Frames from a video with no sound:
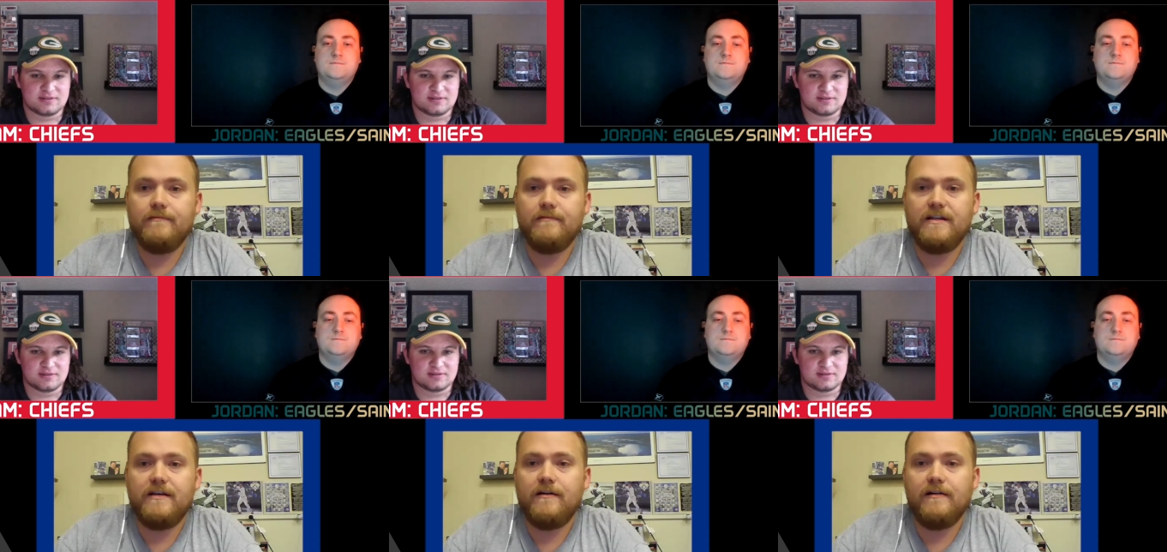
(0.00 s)

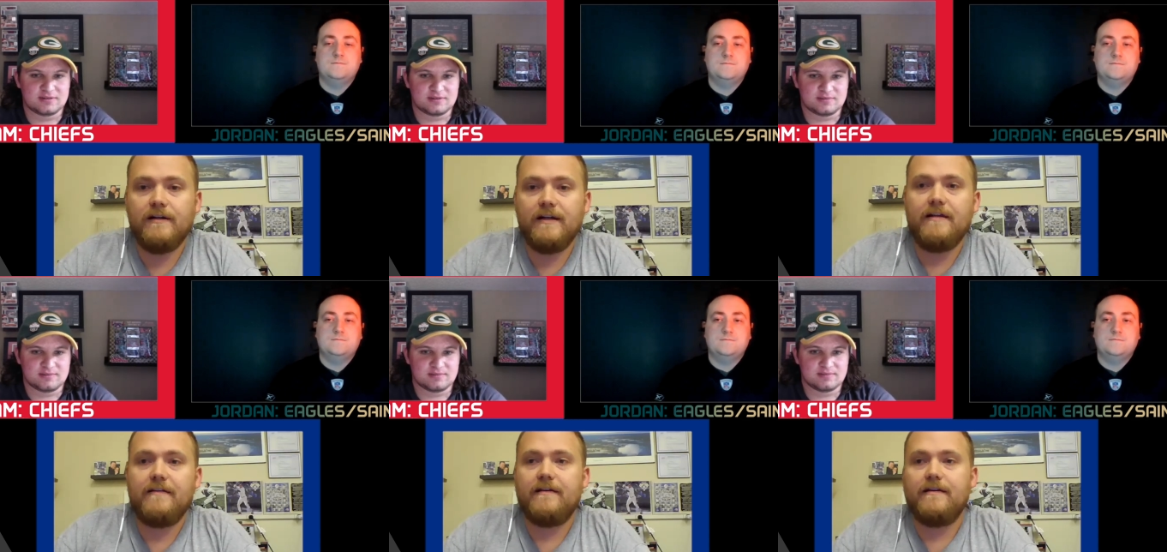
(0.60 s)
Speaker 1: seen hardly
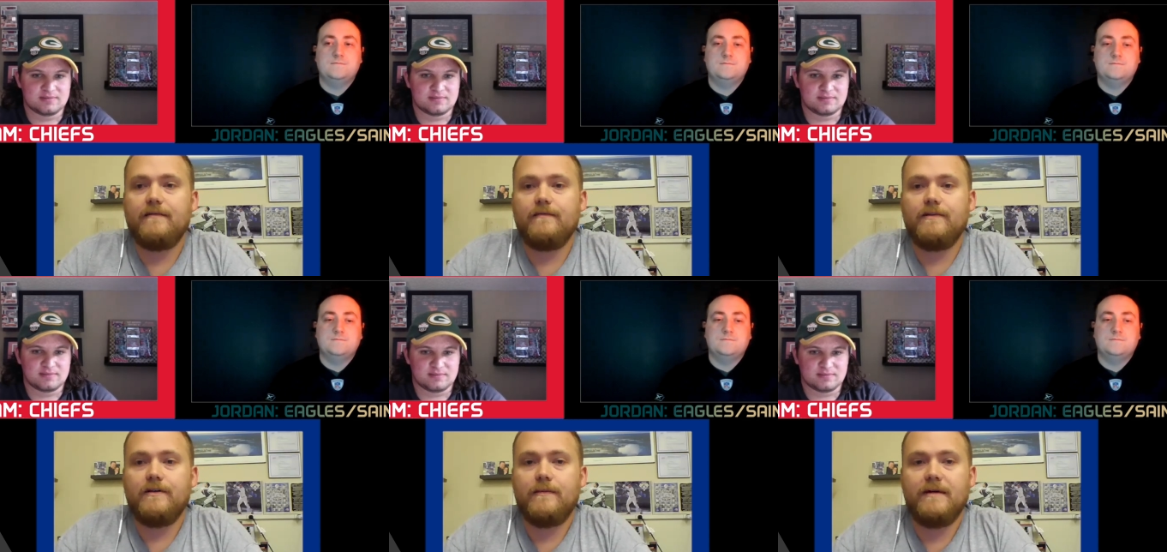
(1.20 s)
anything.
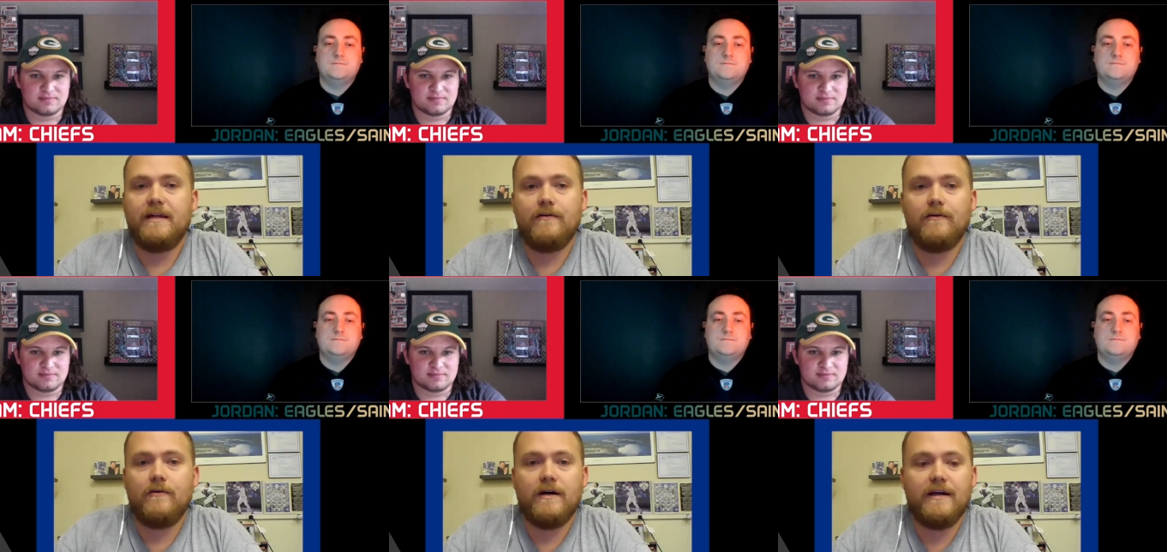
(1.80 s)
So, I mean, I
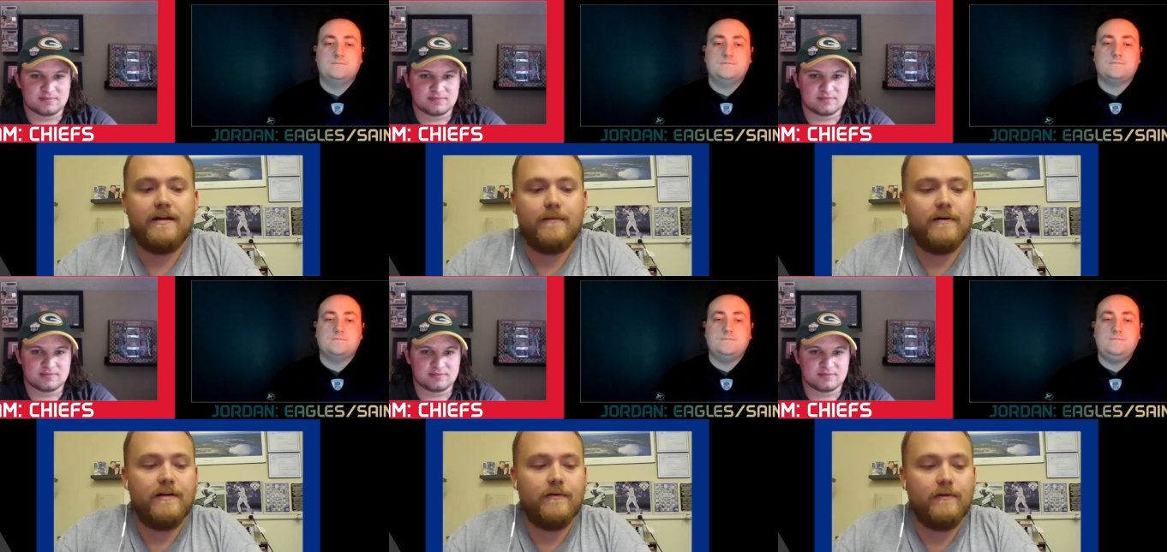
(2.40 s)
don't know why
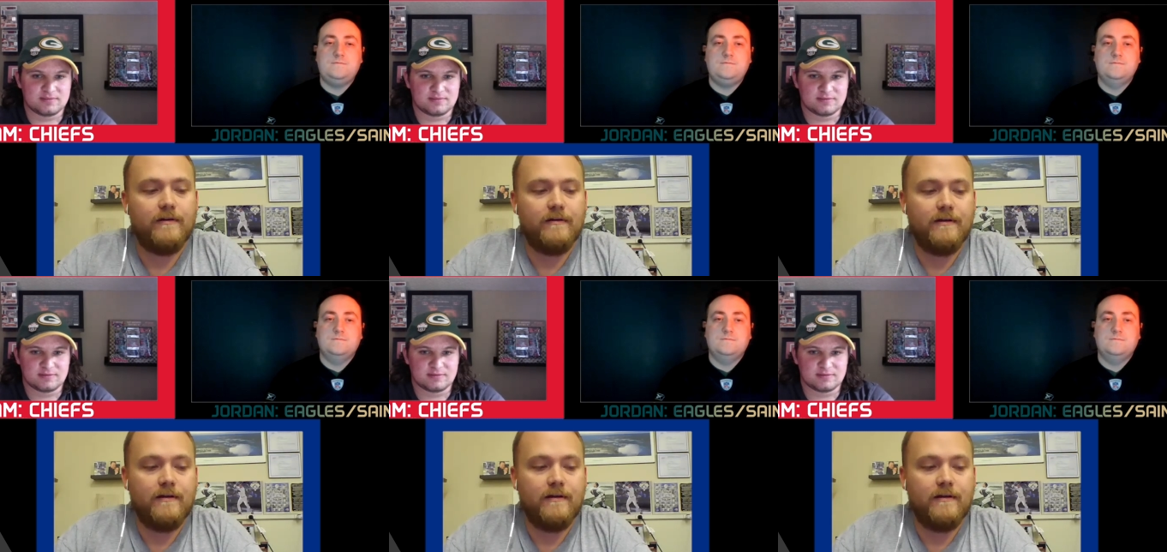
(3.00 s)
anybody would